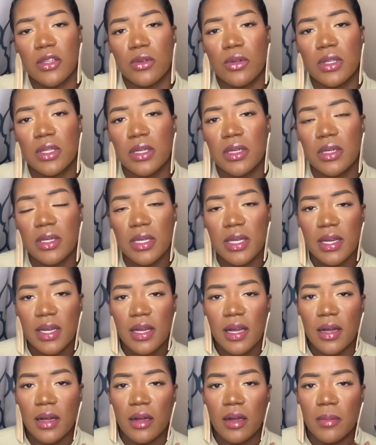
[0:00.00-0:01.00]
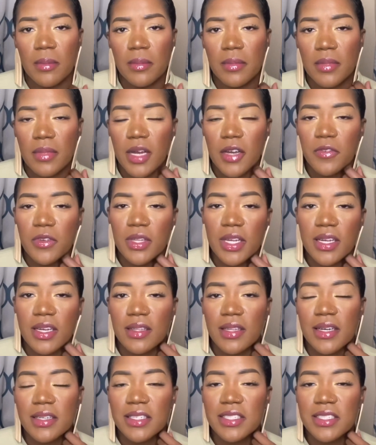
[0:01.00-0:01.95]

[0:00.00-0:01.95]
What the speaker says: look. I feel like a lot